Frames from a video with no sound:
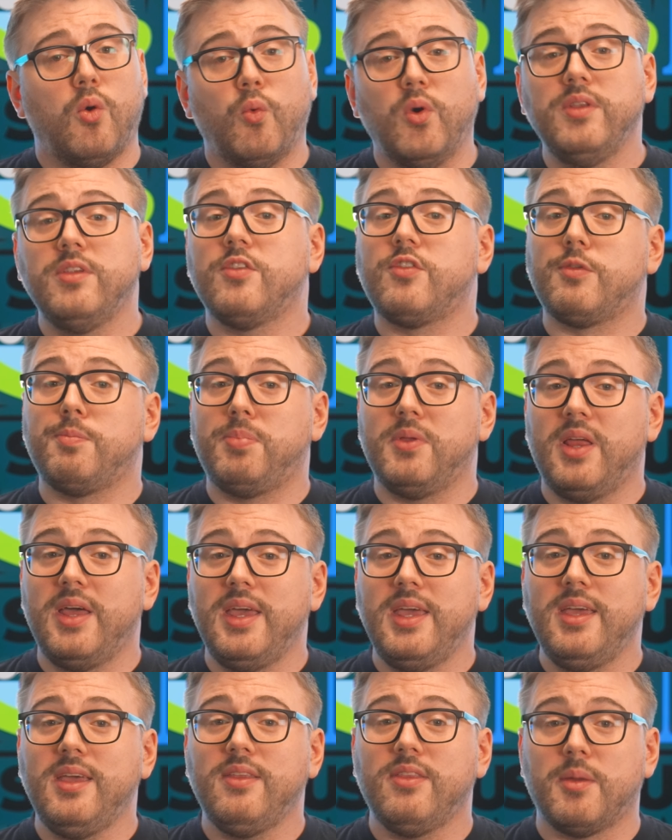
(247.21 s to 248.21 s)
When
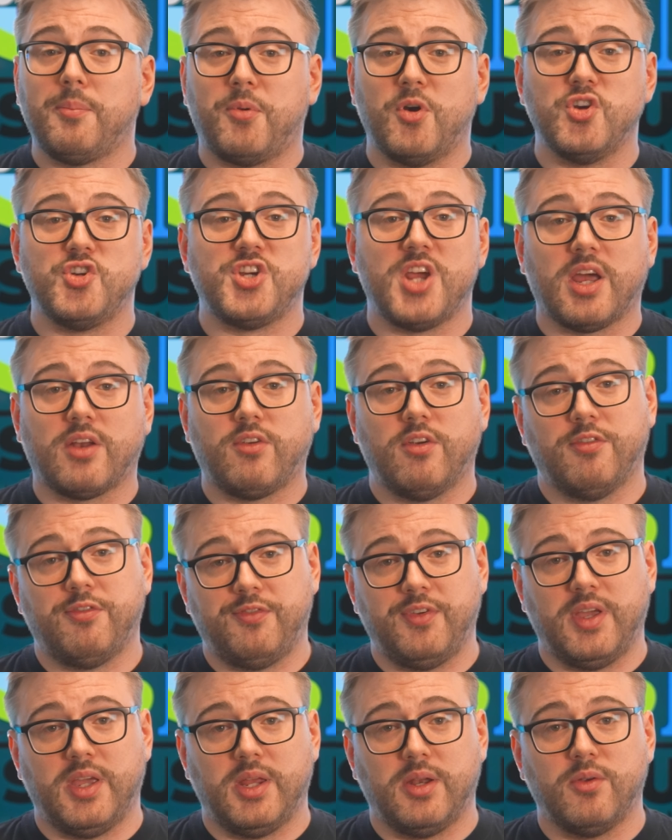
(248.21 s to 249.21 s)
displaying the projector
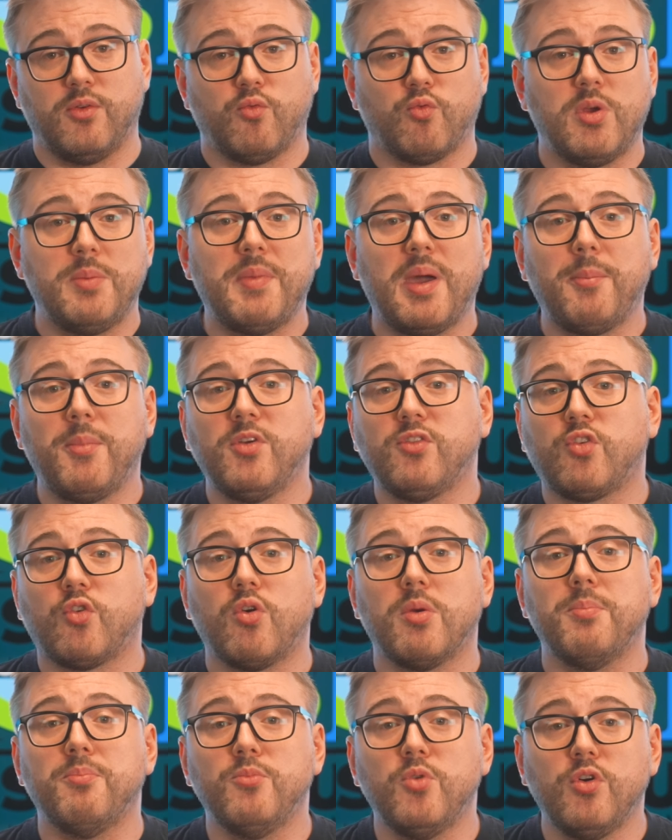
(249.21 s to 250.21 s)
feed, remember to
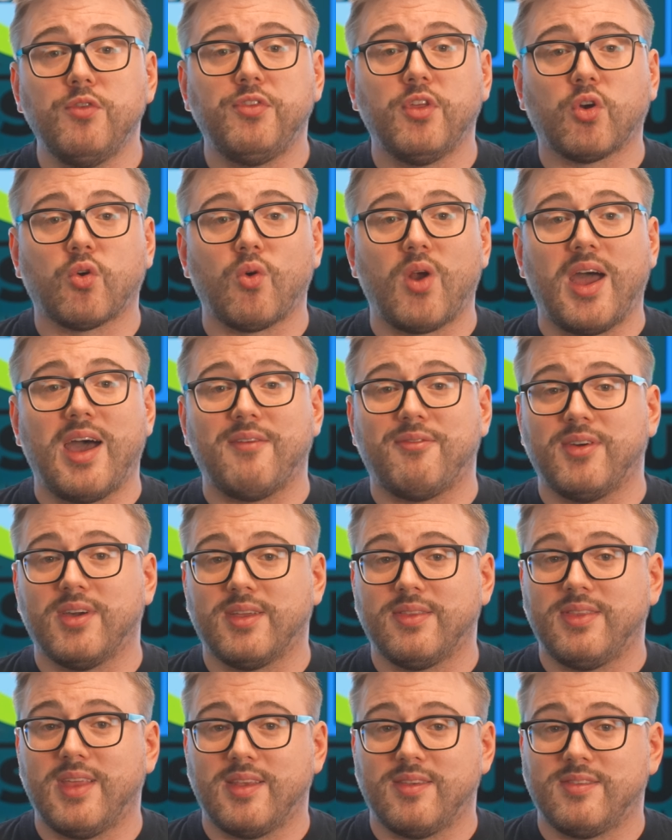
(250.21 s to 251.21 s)
remove the
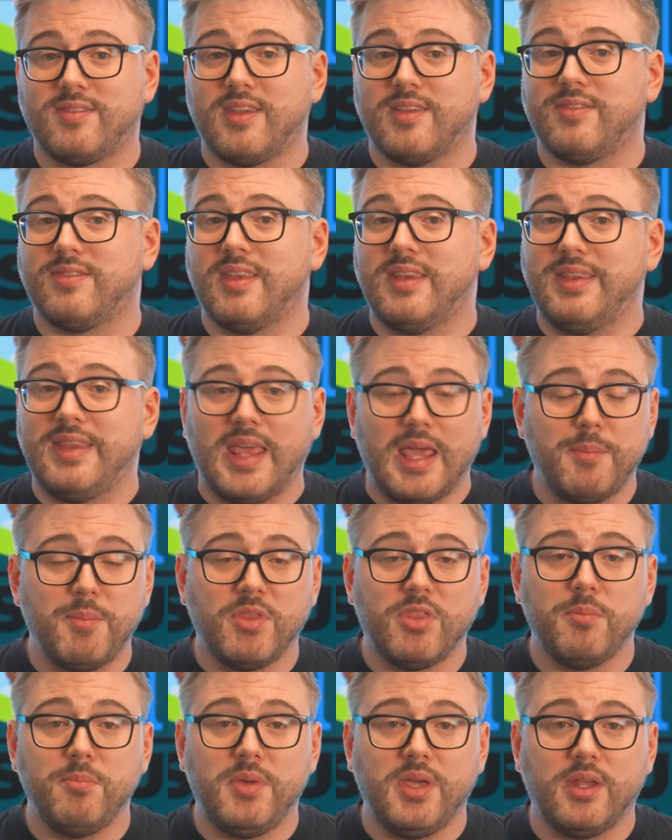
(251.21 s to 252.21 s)
graphic that says the name
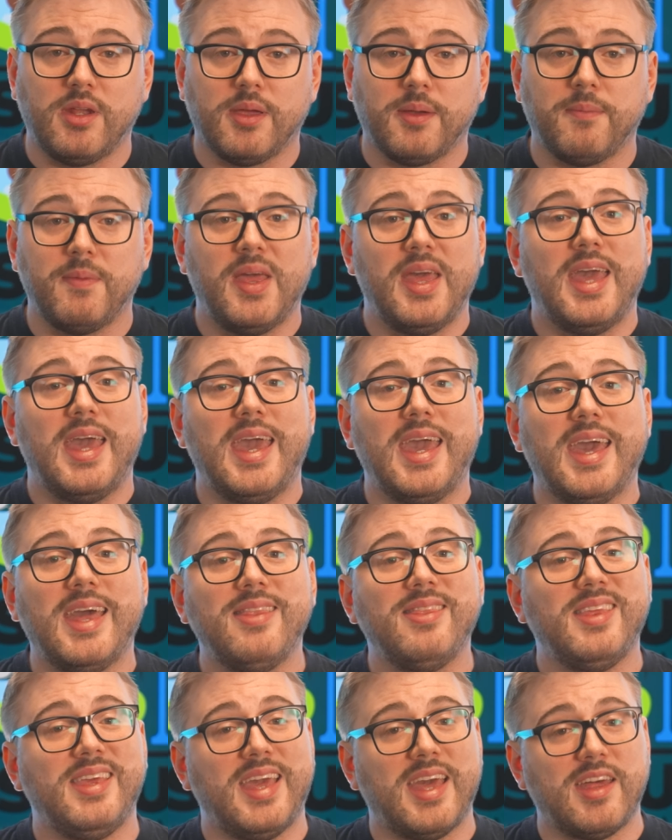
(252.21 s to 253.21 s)
of the meeting
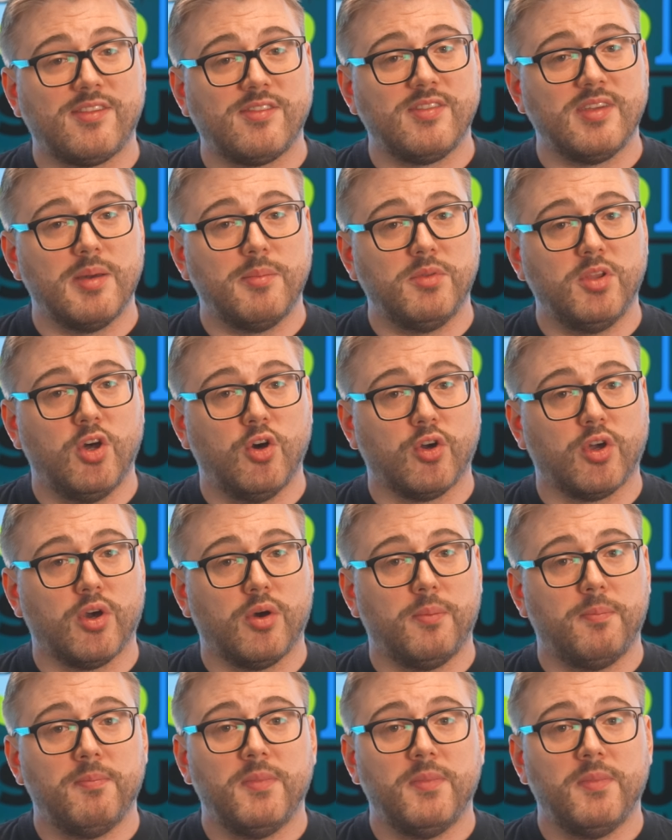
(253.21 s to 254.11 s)
and the SCM logo.